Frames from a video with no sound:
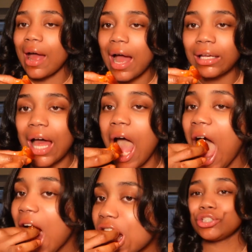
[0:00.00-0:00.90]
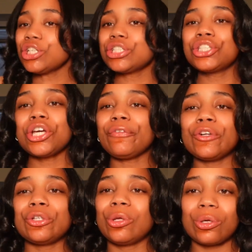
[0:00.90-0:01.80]
that. Like just
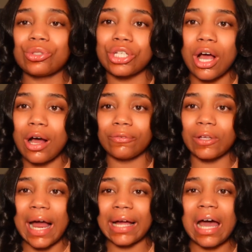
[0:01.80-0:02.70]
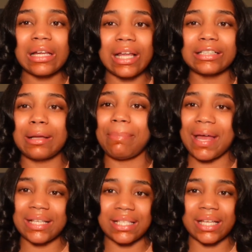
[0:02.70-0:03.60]
different little stuff, like kind of like the
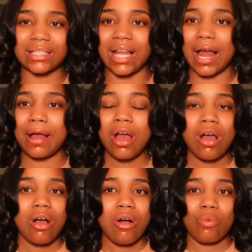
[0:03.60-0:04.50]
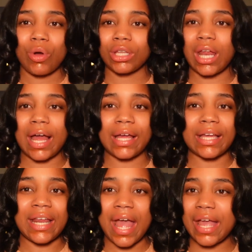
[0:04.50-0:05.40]
basics, like with like
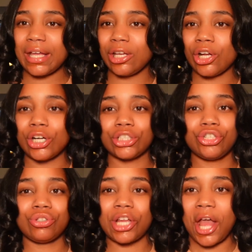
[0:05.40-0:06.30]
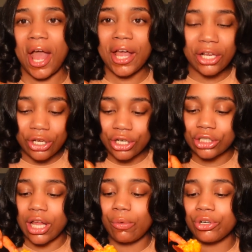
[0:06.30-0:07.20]
inhalers, using inhalers,
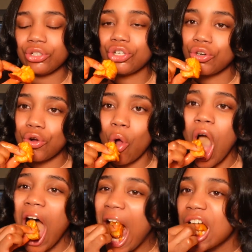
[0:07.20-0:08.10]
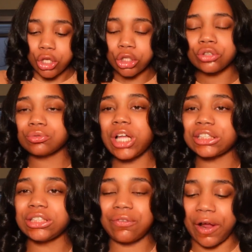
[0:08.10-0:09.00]
like what do you do? Like
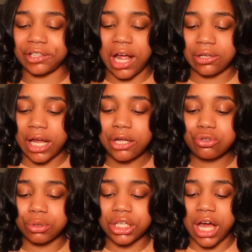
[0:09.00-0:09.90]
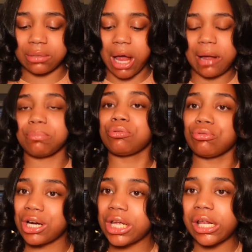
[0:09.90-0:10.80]
stuff like that. Like it was really kind of like
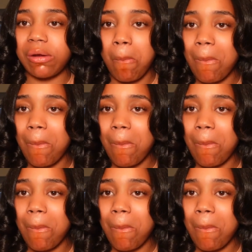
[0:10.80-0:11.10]
pretty